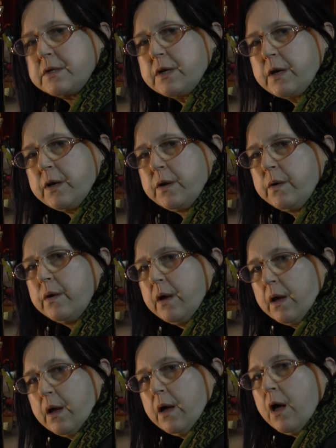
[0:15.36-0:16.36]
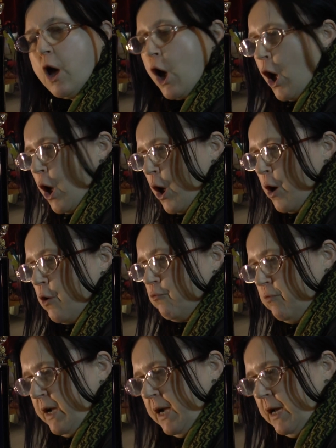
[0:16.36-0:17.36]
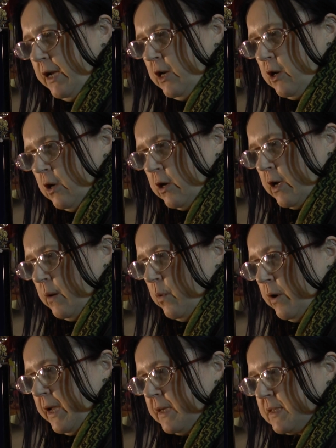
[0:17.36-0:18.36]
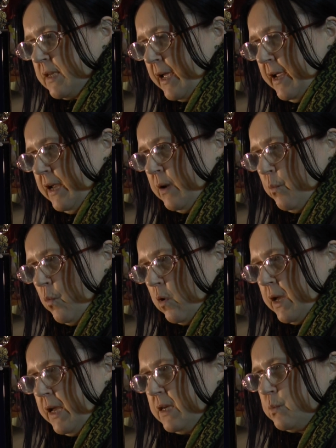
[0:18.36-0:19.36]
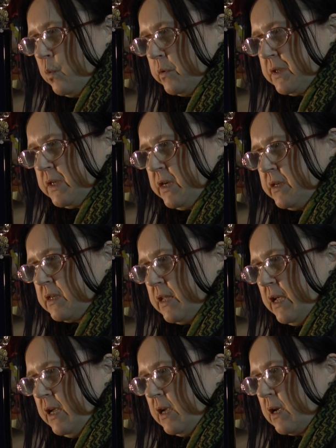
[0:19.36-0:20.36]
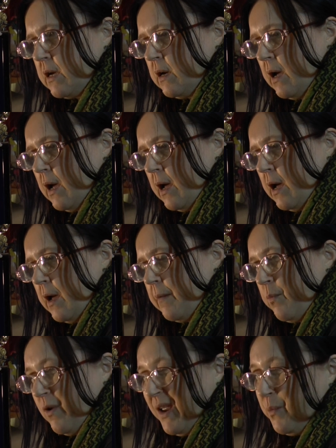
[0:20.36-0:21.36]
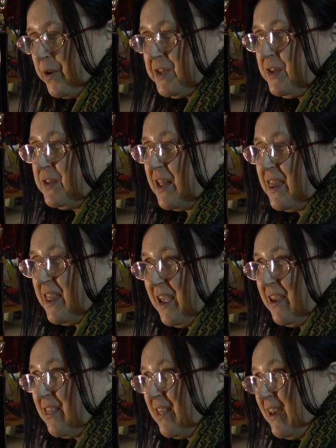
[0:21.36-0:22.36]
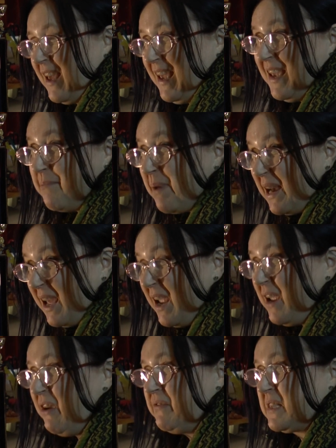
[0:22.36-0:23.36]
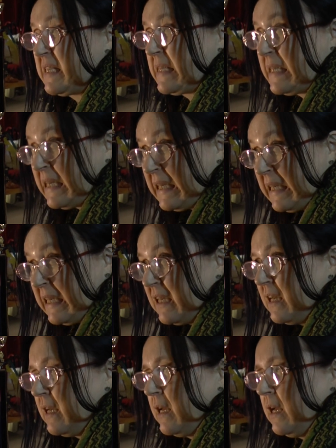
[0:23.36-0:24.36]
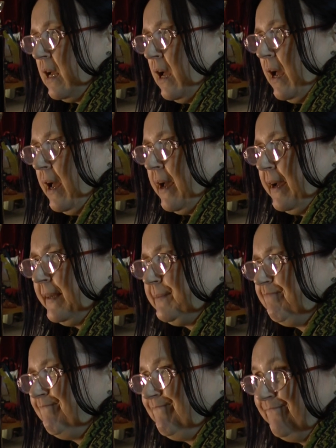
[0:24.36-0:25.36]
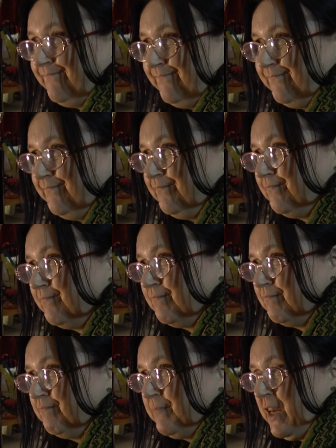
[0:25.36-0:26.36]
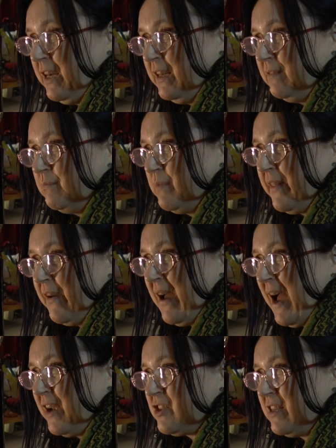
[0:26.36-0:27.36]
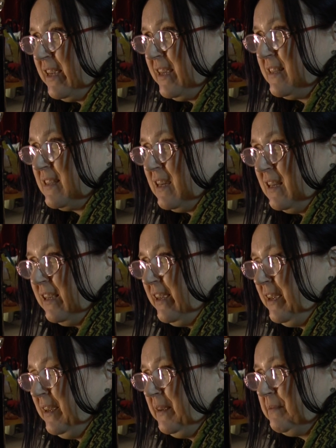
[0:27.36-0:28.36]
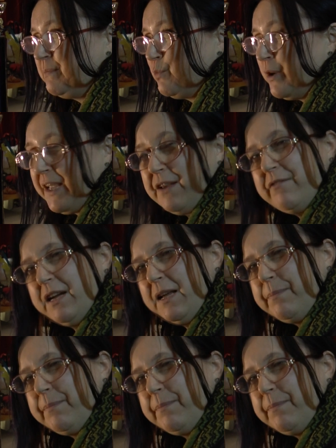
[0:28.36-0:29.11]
to really look at what he's saying and what he's wanting you to think, what he wants you to think that he believes, but without actually telling you what he really